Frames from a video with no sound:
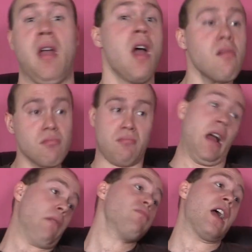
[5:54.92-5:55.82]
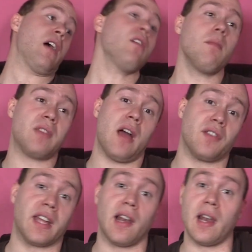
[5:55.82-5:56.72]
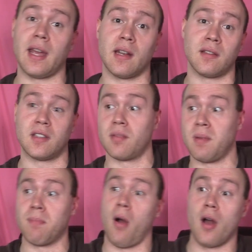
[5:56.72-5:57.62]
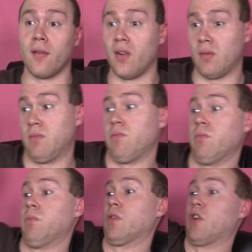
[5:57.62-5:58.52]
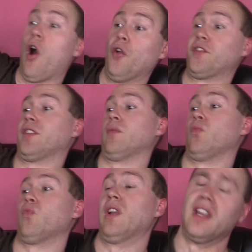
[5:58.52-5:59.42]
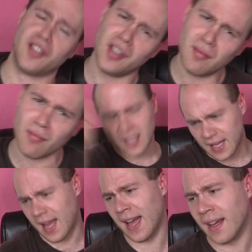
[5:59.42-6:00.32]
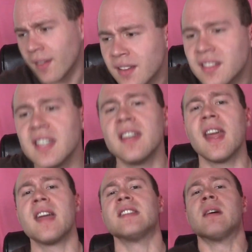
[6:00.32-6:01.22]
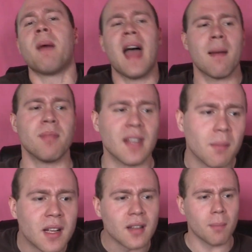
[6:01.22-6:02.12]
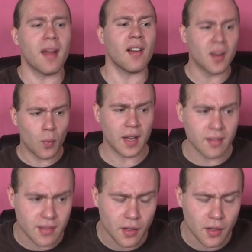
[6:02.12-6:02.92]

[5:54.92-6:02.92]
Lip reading: I'm down to get laid to be part of a cult religion. Yeah, didn't end up happening because apparently Wiccan's a